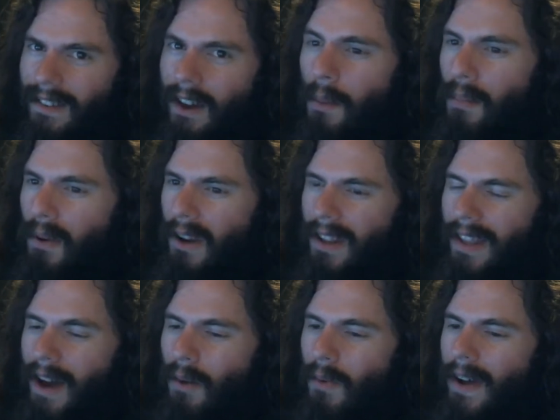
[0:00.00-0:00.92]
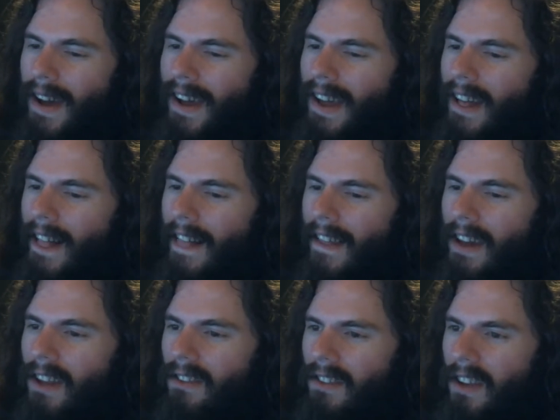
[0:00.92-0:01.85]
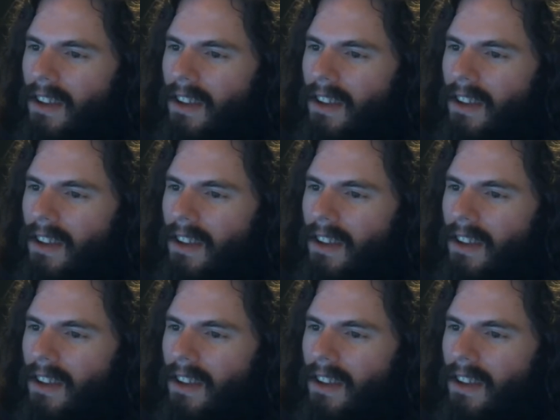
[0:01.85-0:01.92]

I'll put it that way. It's